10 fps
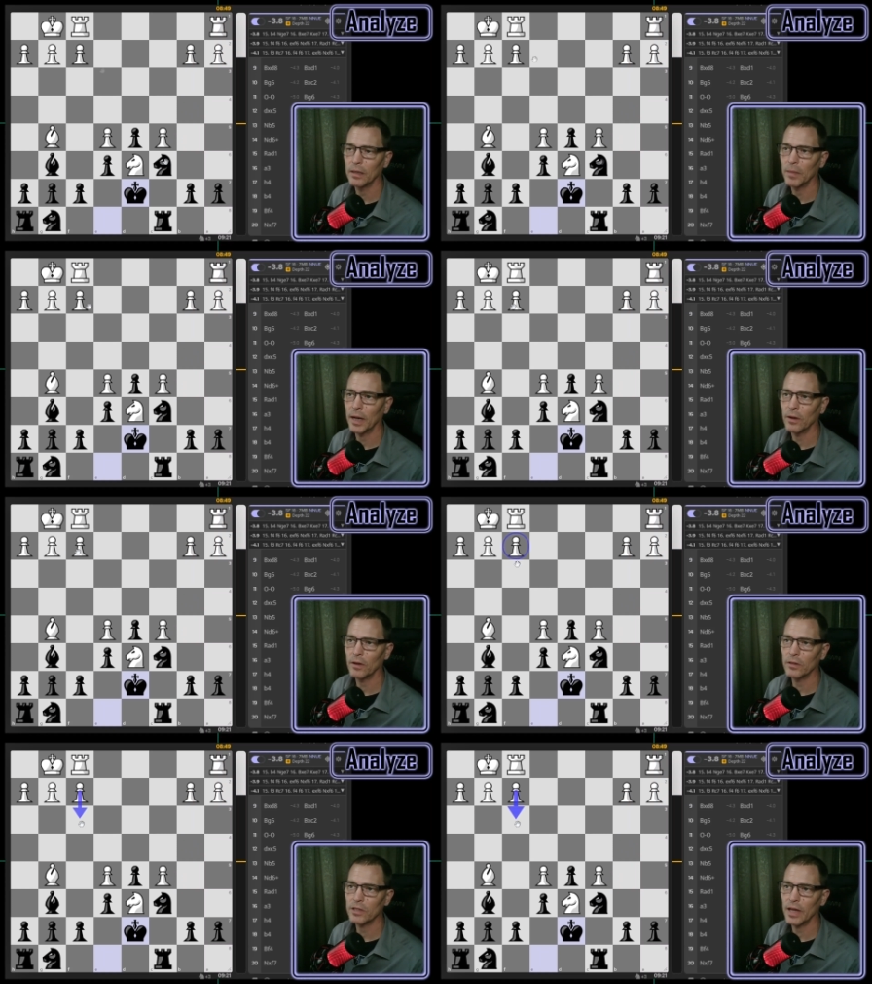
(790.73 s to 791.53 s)
But I
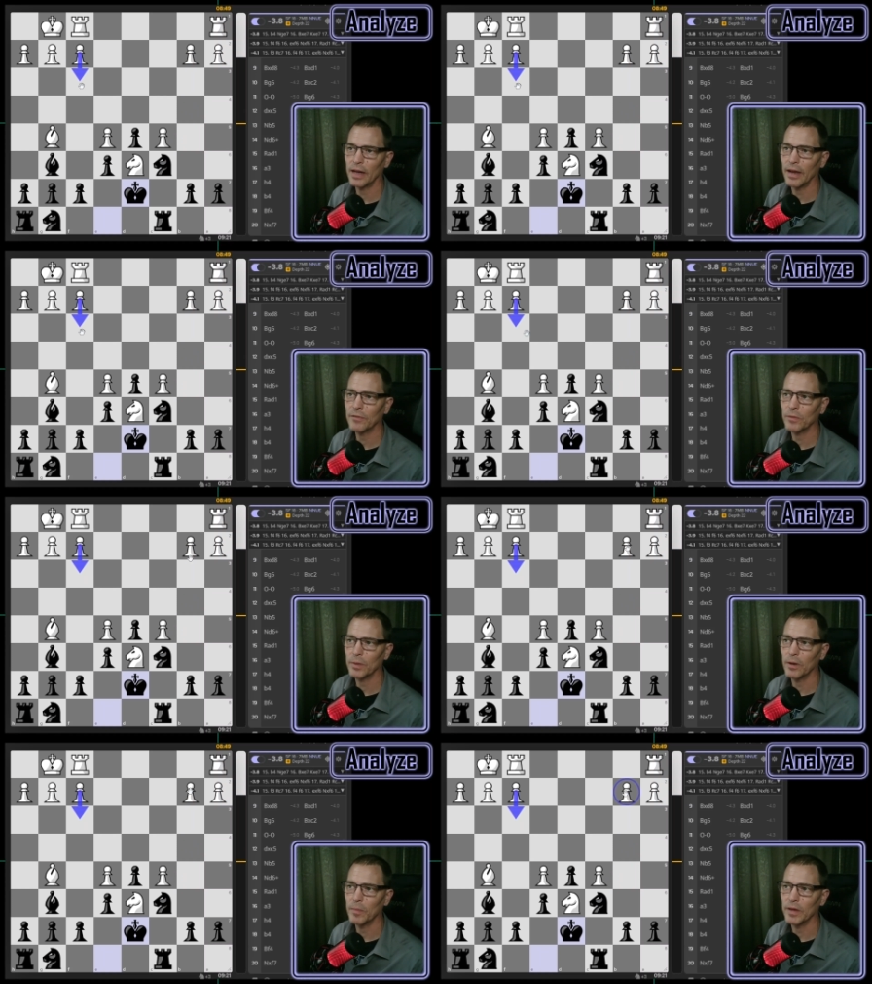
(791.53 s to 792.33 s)
don't understand
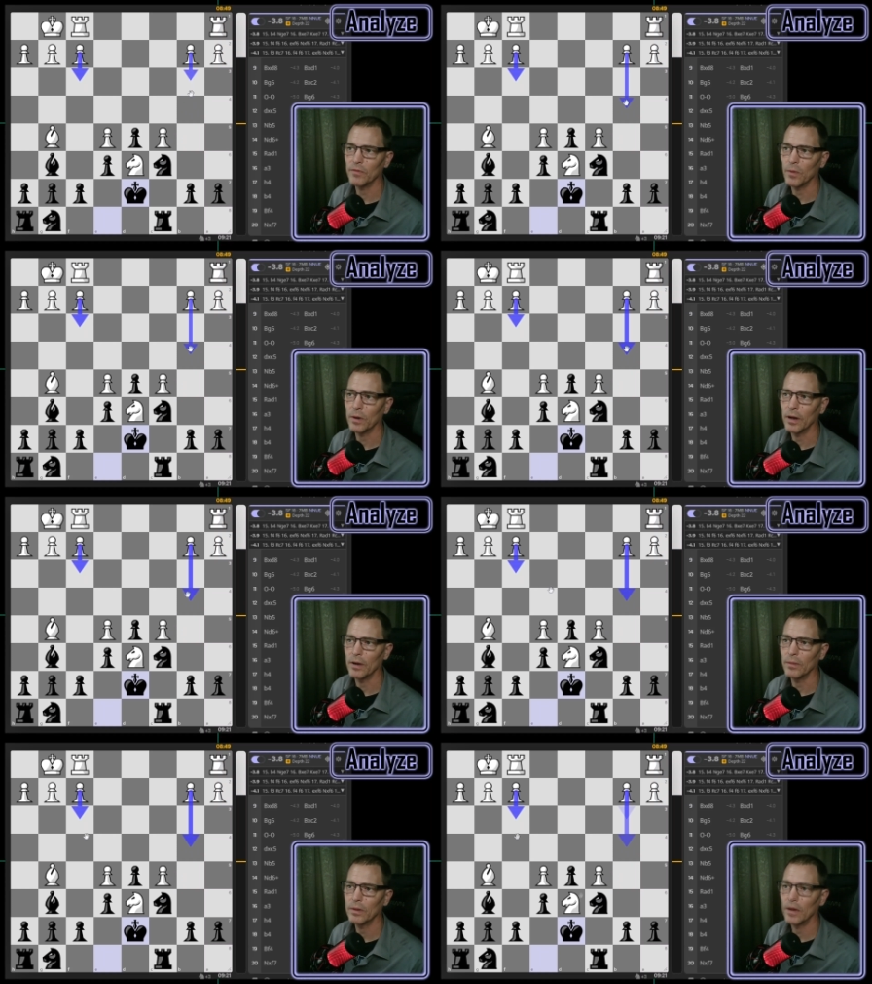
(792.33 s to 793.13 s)
F3 or B4
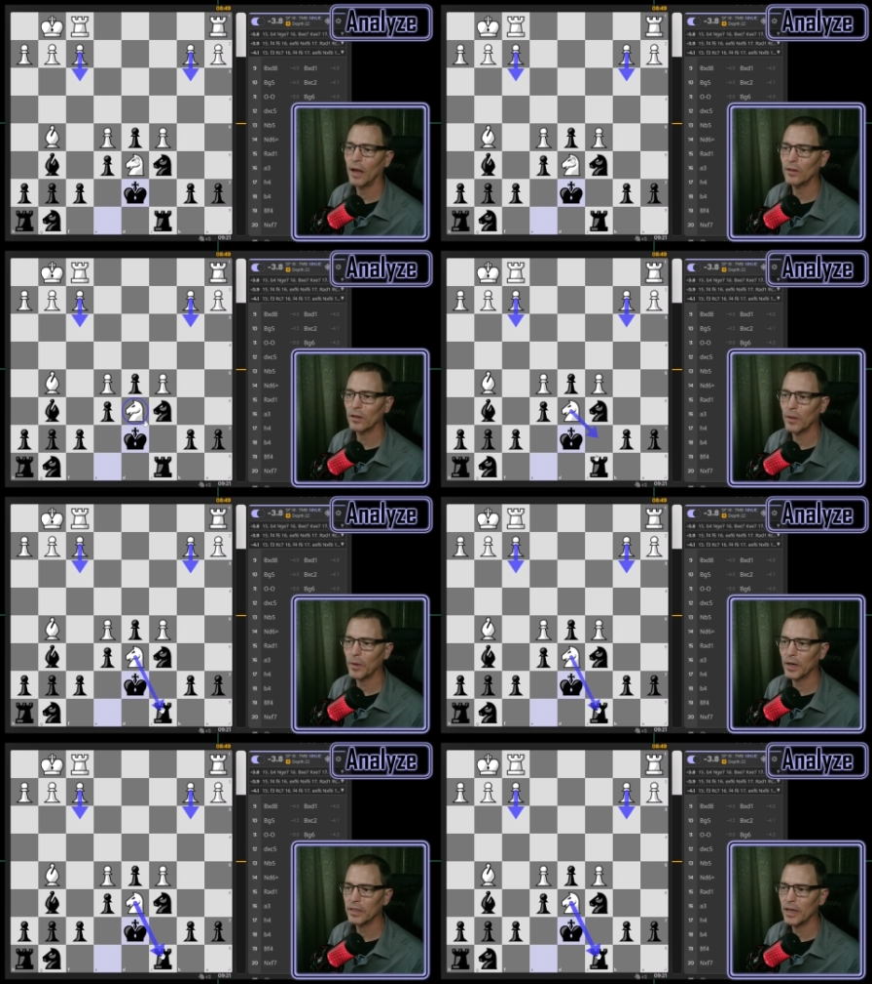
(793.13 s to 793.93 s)
now. I thought they
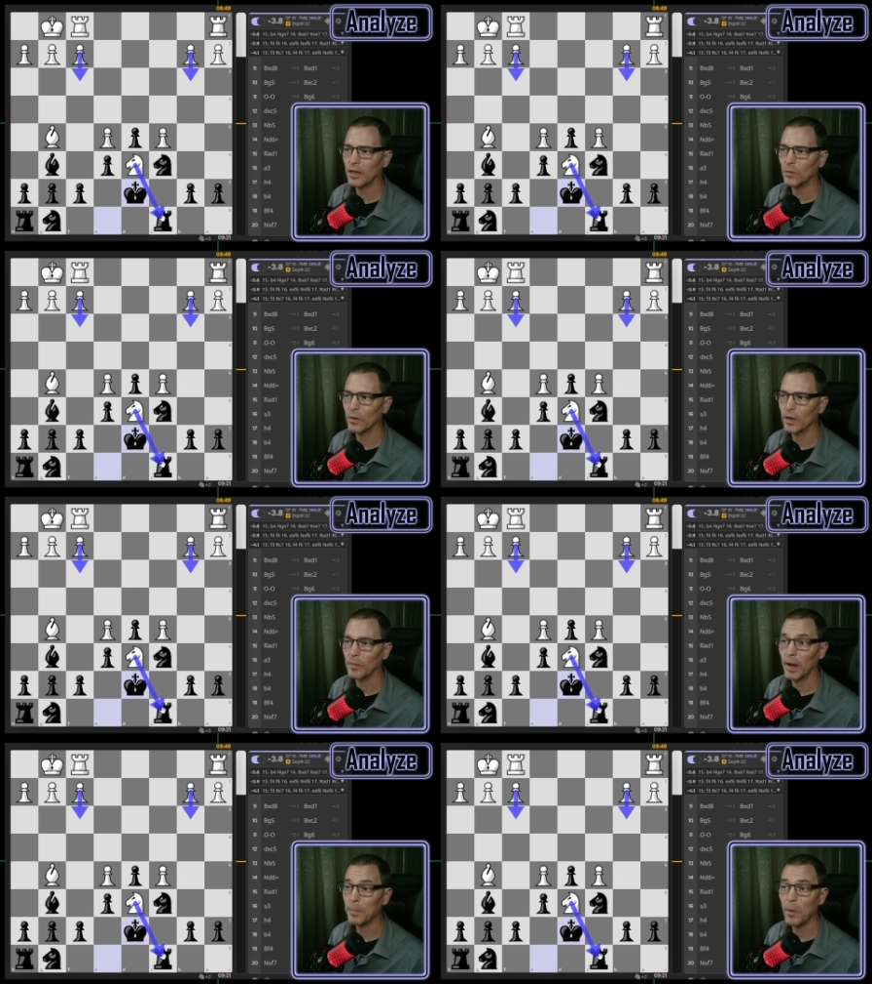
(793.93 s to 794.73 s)
were going to take a rook here.
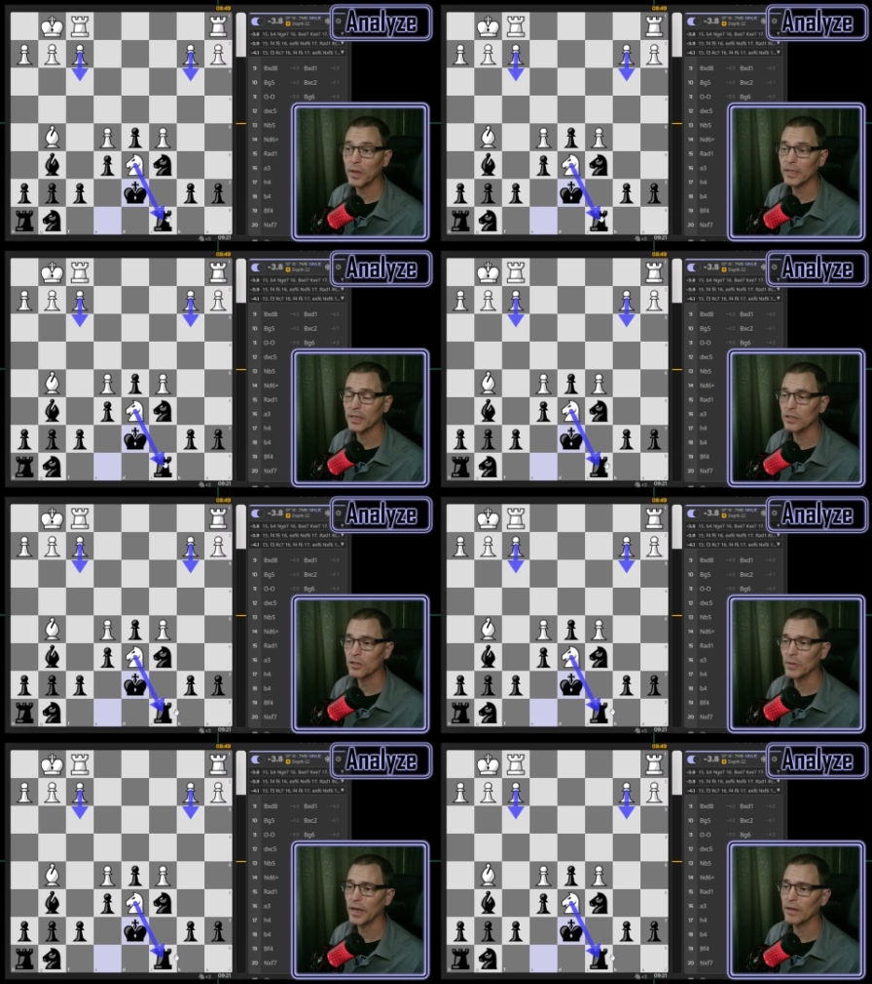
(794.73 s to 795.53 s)
My opponent didn't
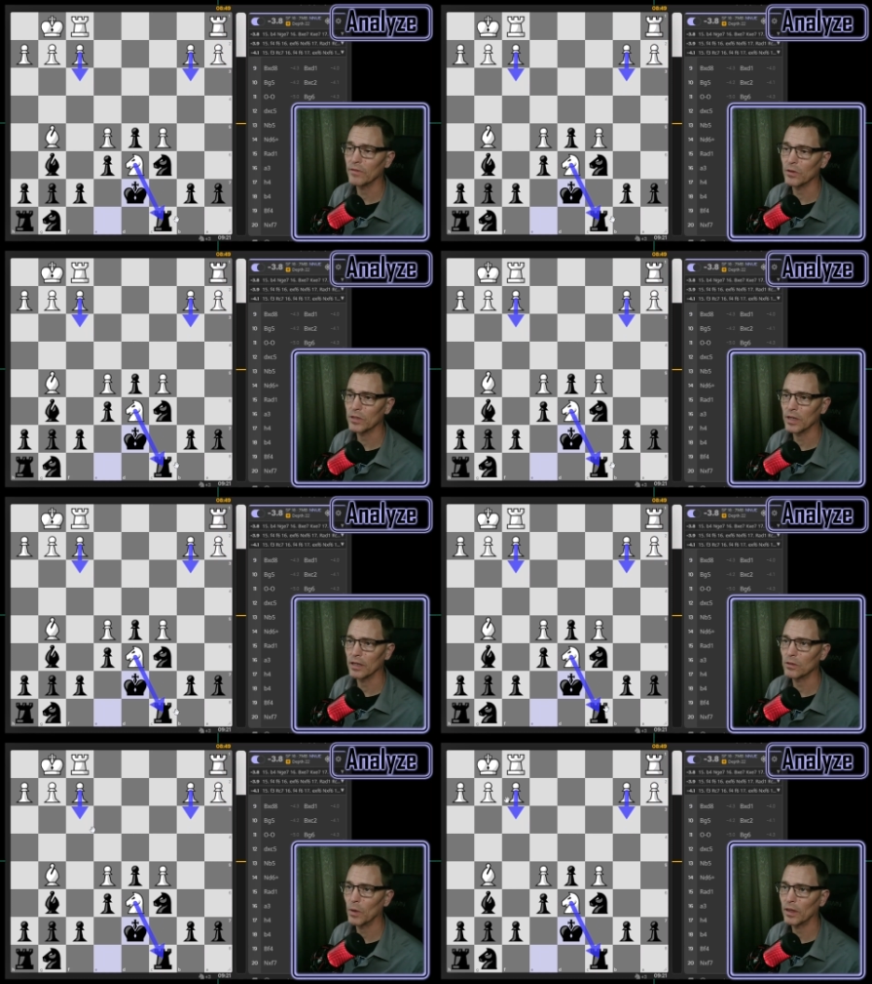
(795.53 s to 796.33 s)
do any of those
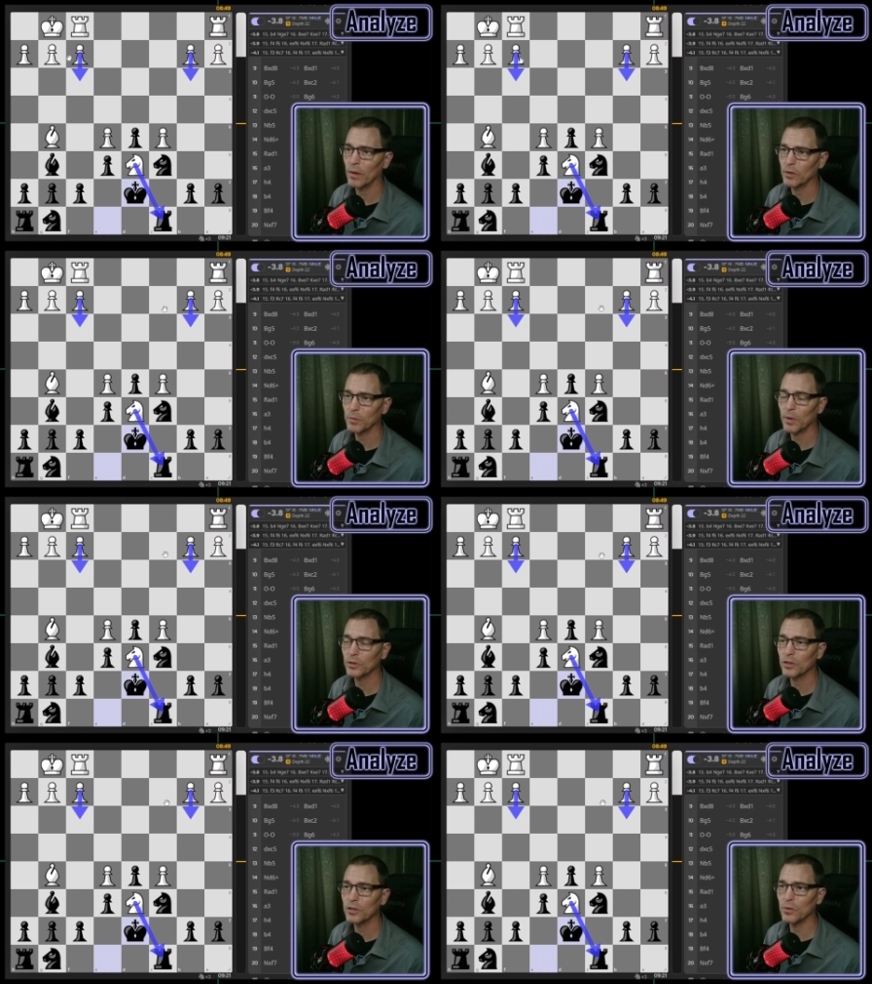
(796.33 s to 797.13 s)
things, what they were
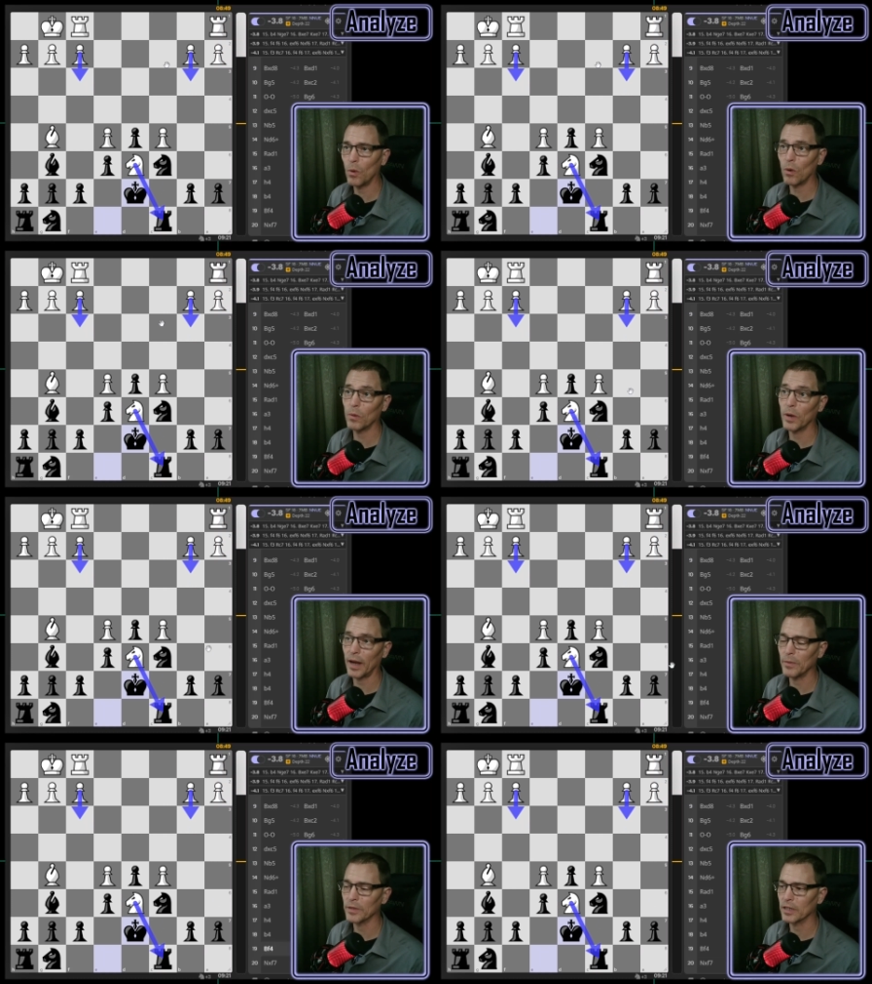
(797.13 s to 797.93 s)
supposed to do or what
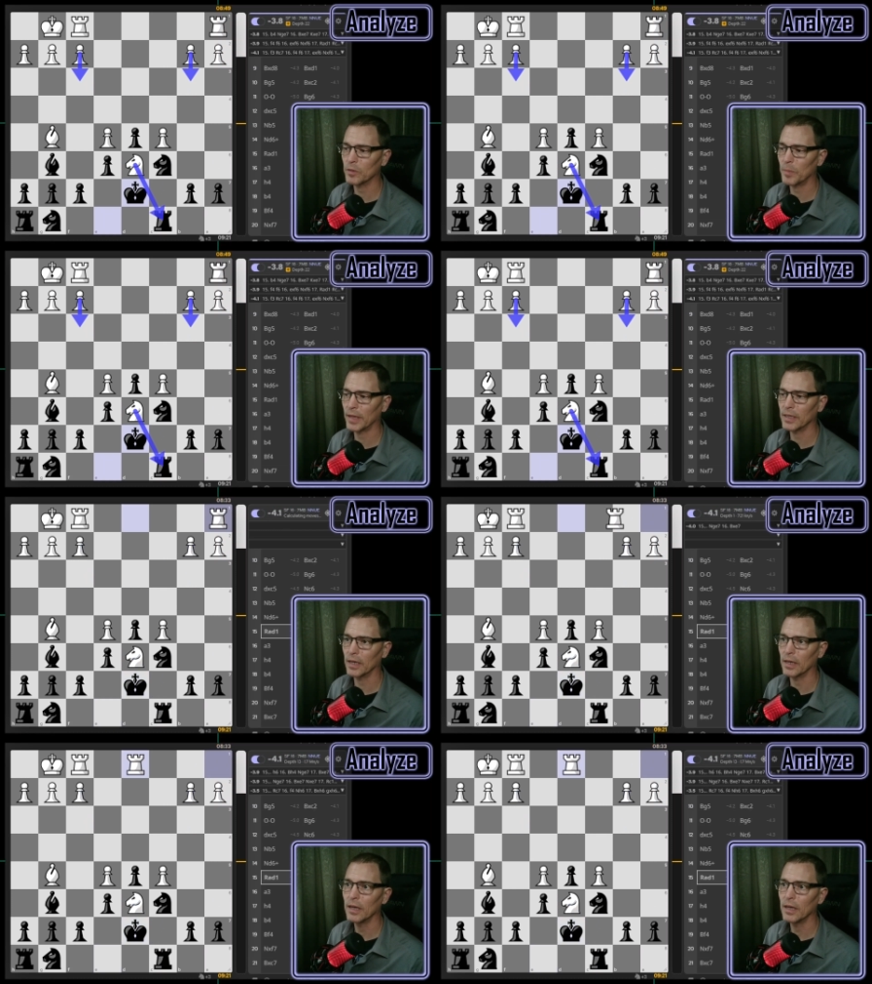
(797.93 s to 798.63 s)
I was expecting.